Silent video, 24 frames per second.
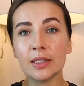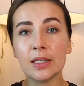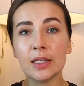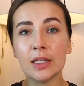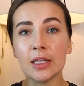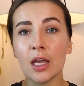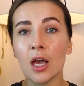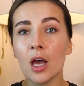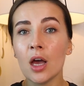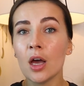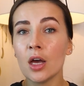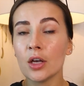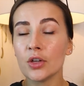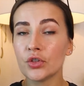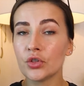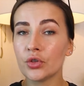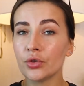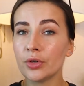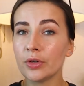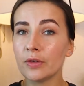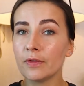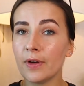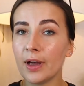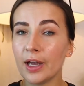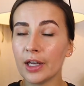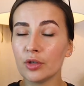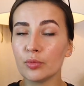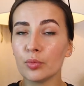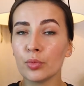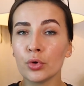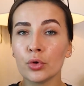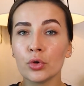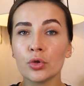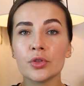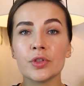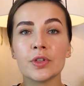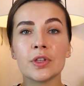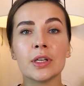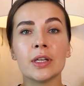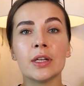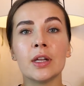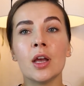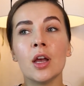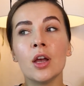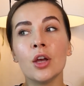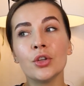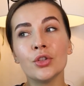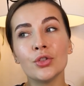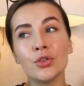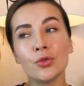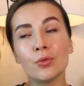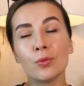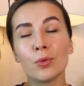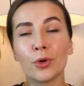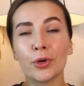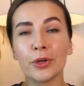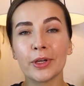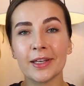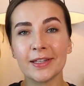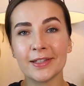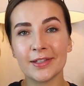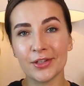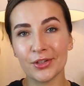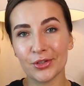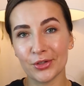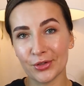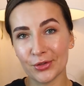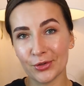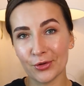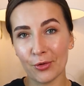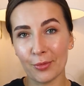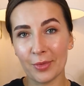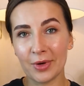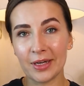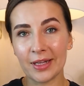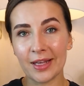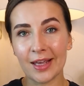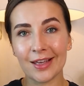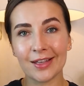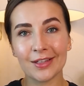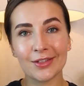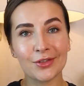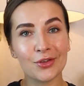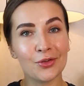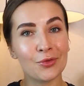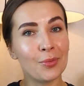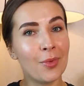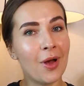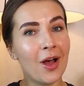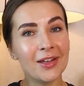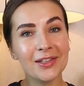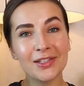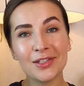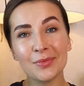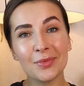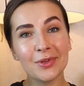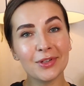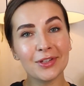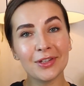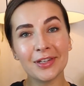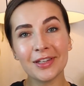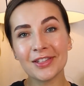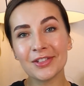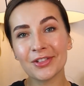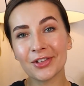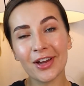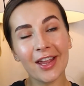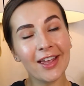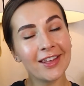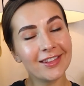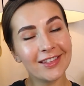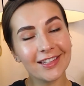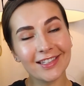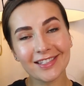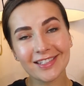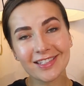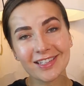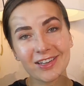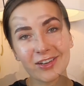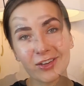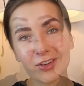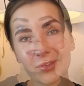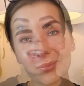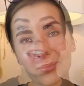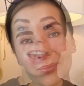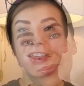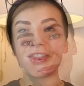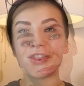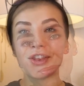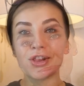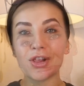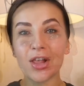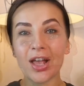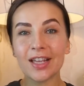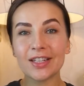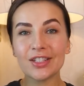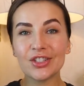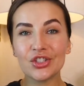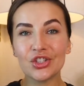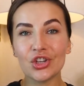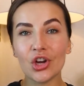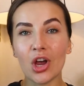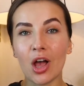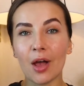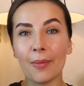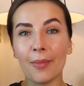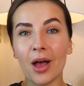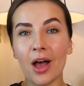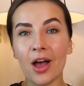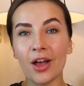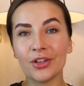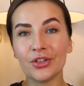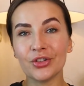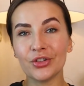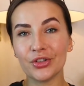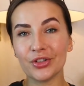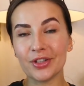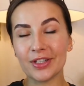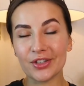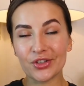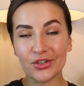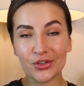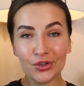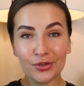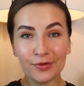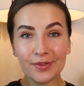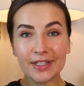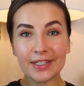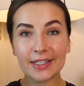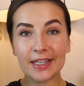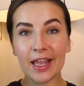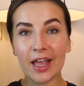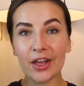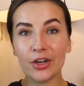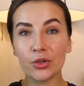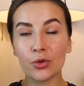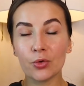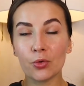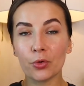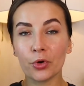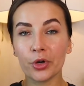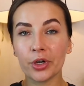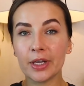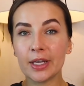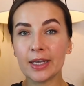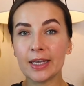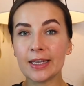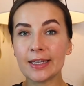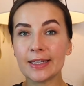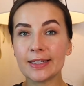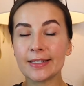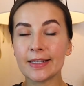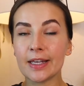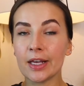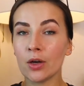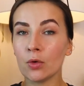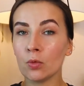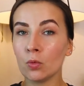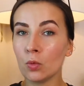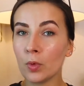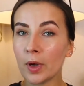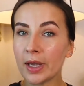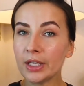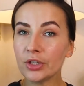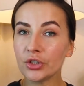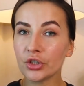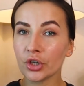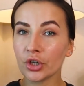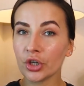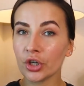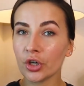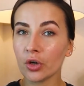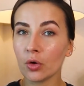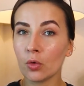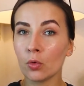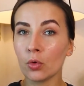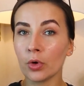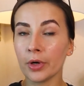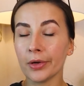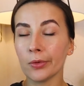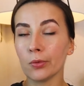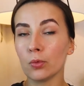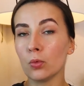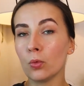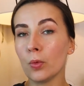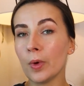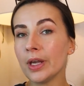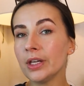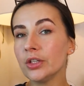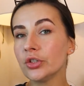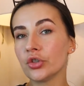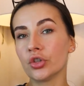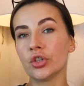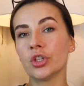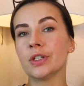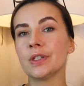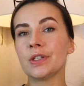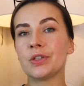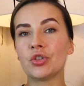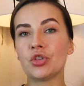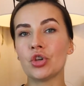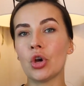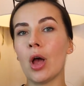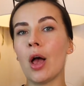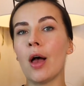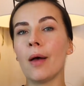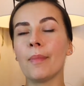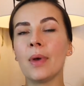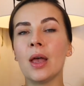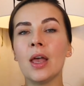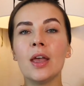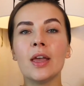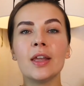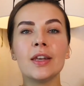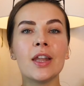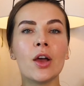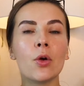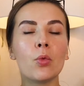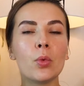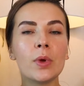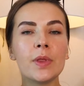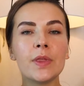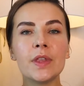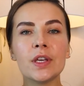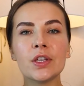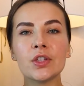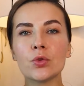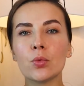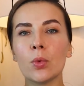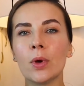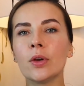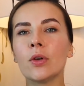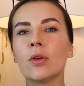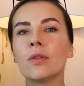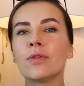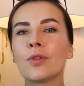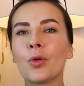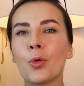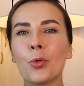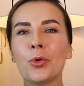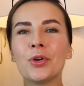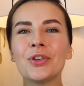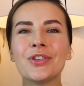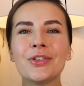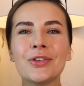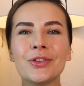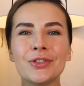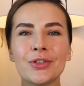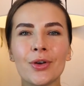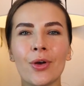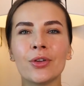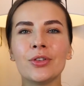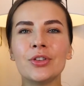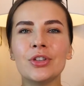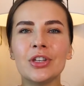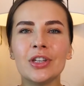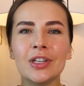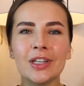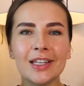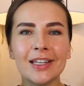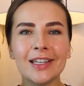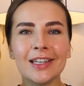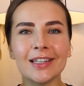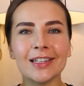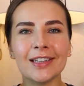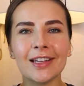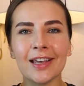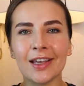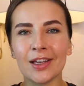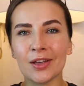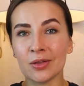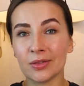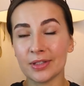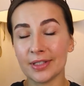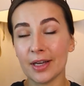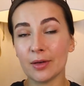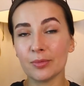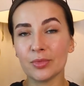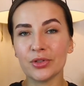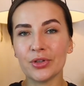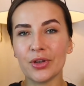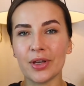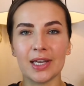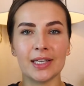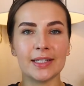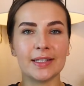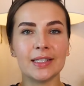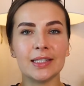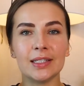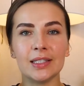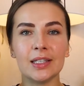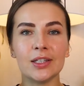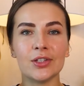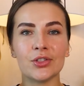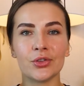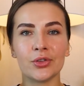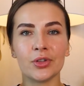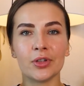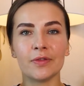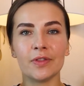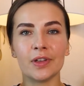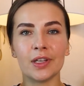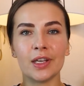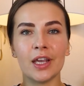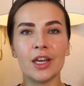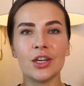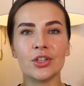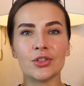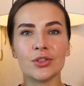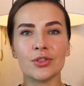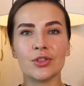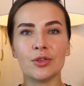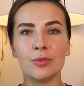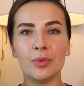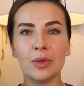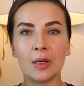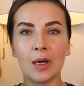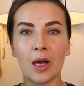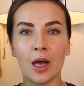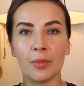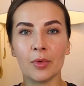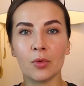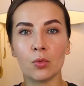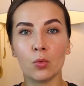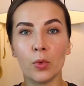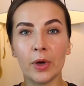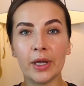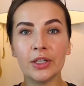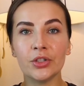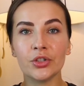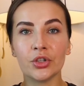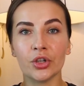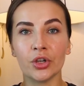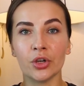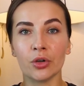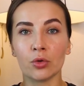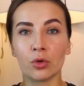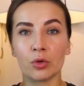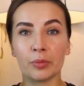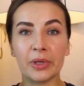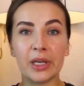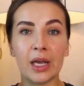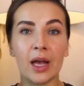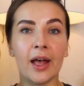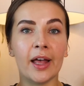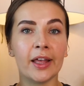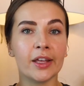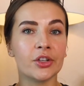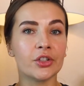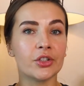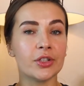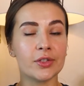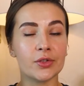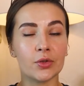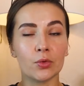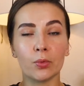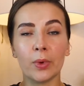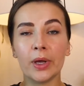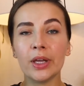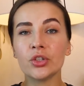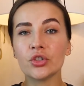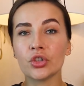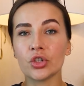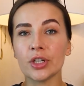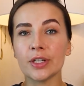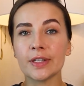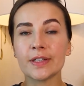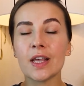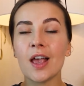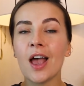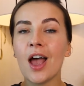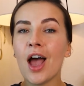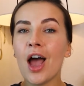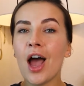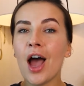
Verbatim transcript: T certified person to work as their sommelier, so possibilities are endless here. The last job under the service category is a waiter or a waitress job. Now with this one, of course, you don't need a W S E T certification to become a waiter or be hired as a waitress.